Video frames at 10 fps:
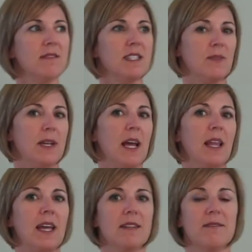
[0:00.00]
This is what I
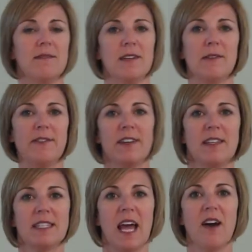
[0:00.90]
like. What can we figure
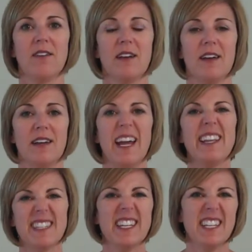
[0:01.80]
this out?
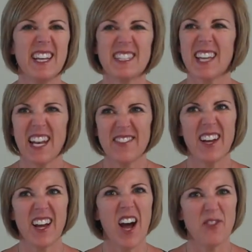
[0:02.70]
It's kind of
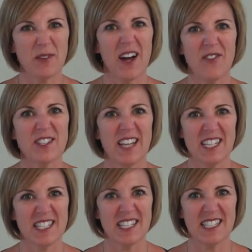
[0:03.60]
an uncomfortable
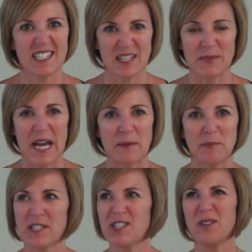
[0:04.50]
conversation, isn't it, sometimes?
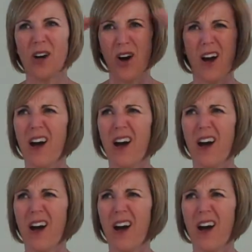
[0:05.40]
But you know what?